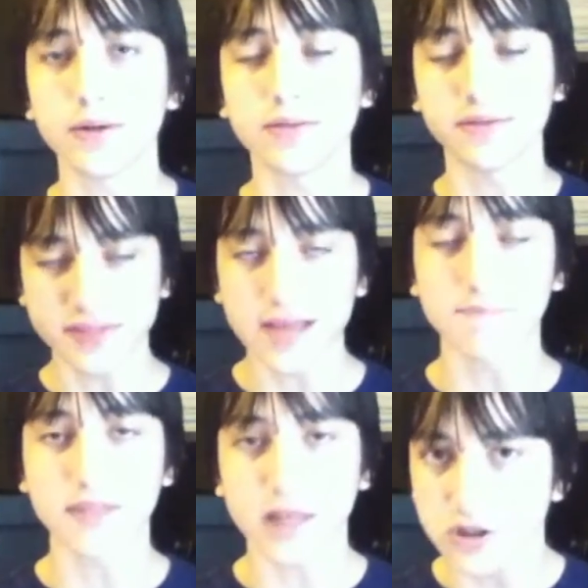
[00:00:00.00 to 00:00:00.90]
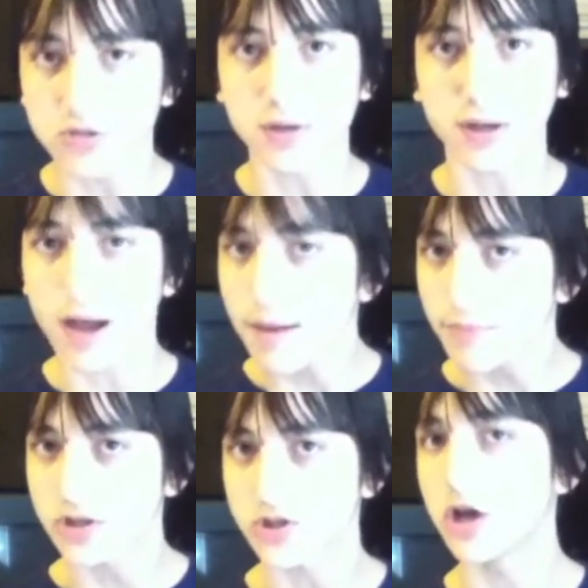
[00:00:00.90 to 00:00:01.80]
but the same things do get
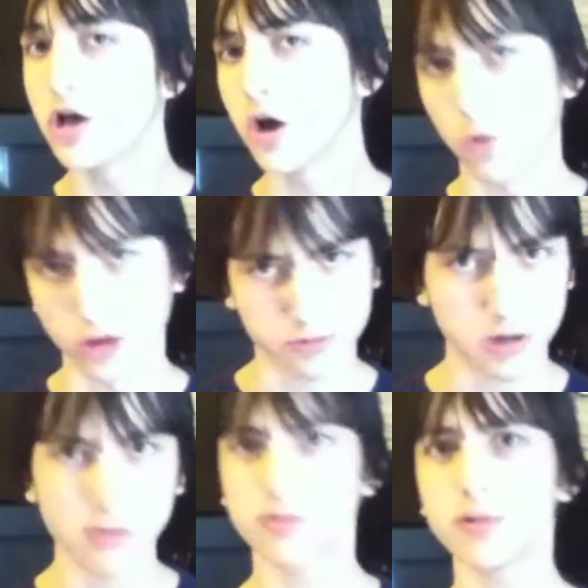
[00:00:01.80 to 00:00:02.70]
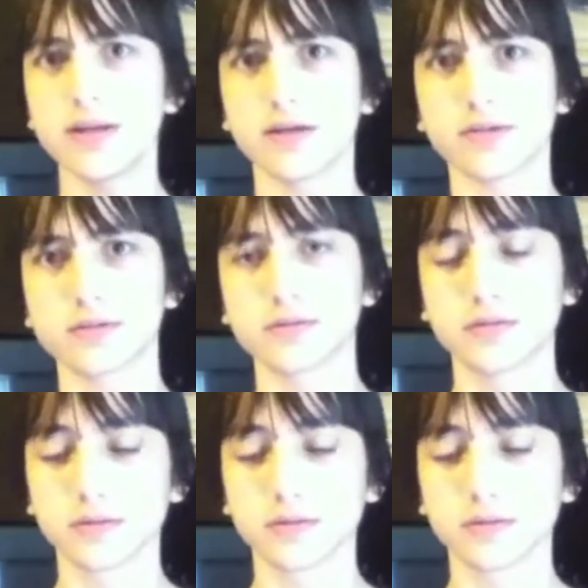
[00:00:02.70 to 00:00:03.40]
accomplished. What's wrong with Windows?